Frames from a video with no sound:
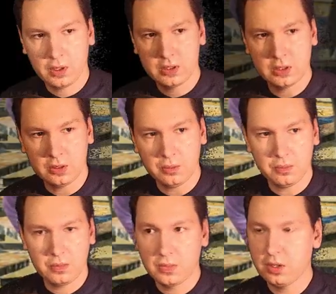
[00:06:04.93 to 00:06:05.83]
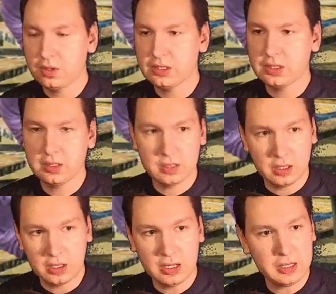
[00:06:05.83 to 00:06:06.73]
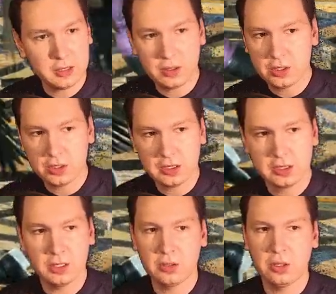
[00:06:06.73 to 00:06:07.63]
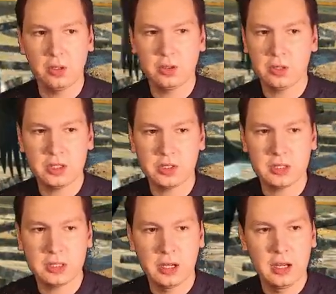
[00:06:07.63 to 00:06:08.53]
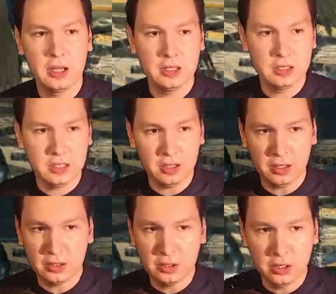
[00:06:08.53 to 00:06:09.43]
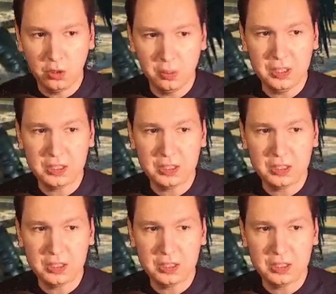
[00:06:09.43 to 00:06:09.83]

So there are high crushes, there are low crushes, there are no mid